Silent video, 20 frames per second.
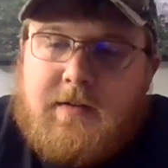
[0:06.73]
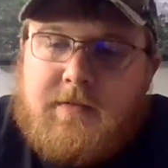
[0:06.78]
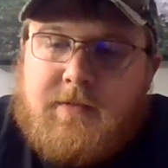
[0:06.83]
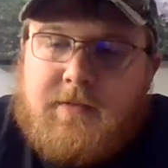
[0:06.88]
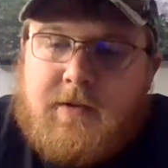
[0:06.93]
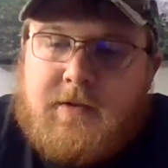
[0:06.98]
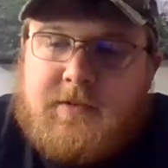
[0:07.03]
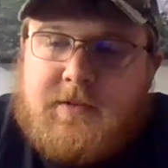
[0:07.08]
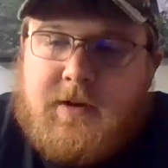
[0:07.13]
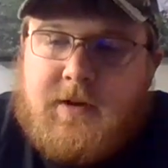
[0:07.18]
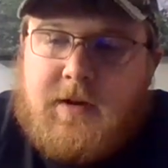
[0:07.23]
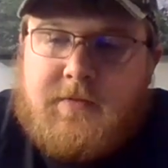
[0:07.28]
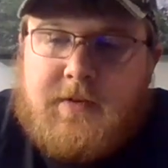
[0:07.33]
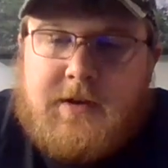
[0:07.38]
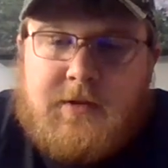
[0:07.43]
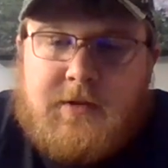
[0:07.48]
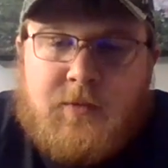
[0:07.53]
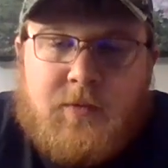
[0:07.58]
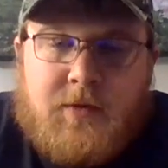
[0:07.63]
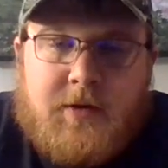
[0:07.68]
First off, I
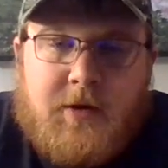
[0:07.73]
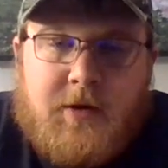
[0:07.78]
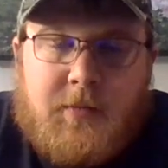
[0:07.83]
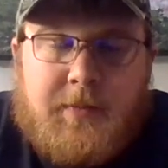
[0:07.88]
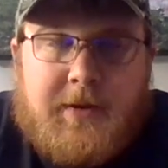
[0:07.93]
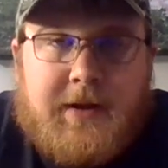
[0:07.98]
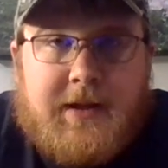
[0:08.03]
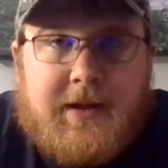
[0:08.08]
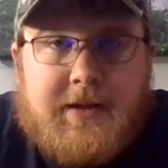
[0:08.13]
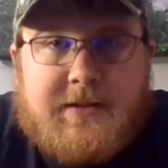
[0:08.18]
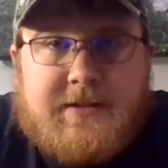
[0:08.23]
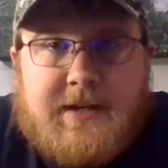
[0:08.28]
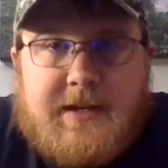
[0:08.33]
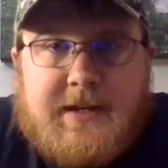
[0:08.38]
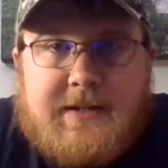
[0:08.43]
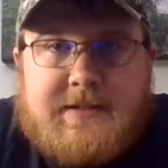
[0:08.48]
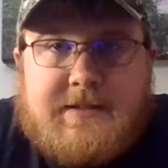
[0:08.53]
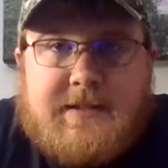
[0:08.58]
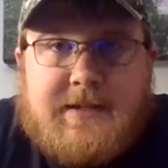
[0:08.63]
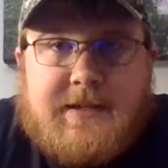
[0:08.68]
do want to
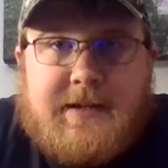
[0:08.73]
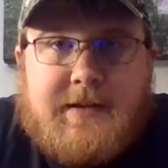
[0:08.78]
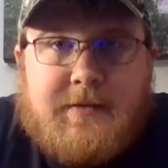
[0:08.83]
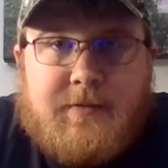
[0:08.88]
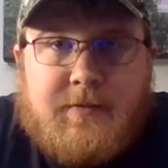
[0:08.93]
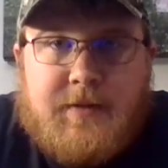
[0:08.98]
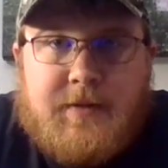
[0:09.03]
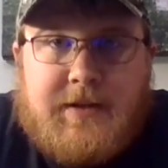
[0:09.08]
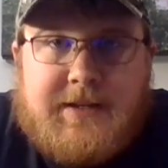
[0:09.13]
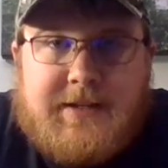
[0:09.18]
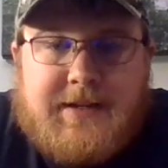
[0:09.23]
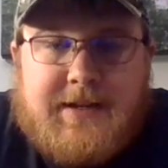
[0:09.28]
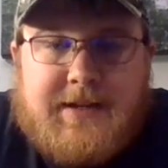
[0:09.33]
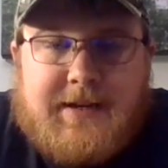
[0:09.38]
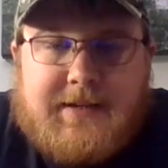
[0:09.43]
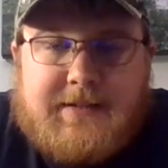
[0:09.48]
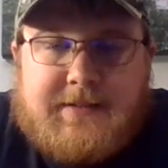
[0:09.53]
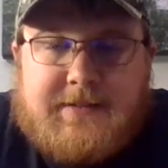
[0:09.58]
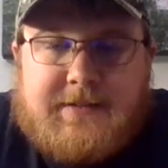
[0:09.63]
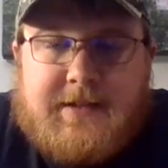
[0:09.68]
apologize that we did
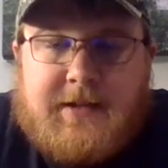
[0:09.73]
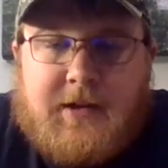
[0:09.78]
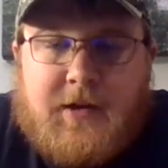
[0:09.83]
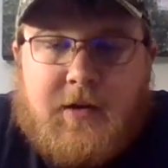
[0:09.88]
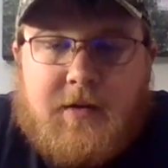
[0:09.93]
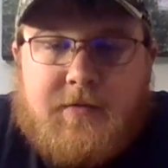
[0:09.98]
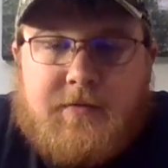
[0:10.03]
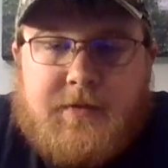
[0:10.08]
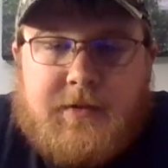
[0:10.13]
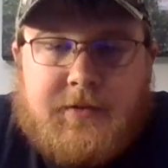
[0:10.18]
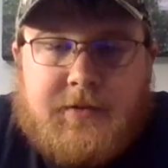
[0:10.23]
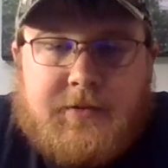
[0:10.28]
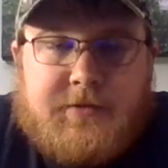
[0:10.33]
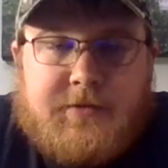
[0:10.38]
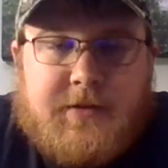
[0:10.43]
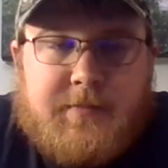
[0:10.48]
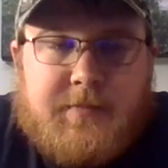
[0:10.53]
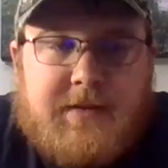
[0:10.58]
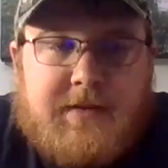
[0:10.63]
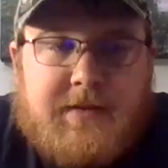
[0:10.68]
not get to take our field
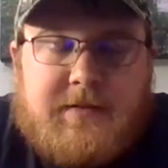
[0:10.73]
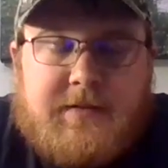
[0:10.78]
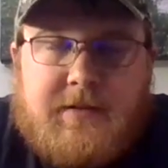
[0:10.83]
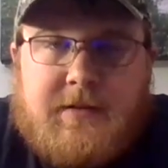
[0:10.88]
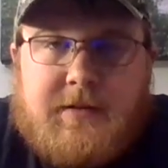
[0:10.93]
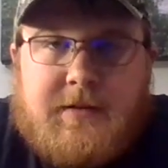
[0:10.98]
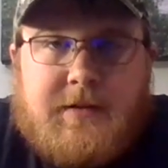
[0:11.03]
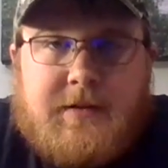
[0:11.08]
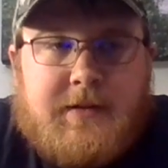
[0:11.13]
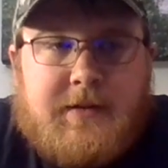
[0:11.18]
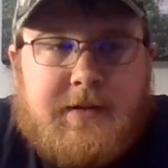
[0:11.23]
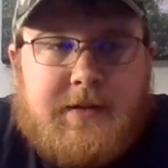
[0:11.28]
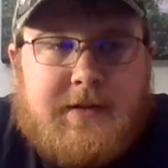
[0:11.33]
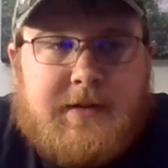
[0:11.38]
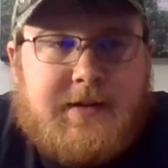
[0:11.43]
trip this year.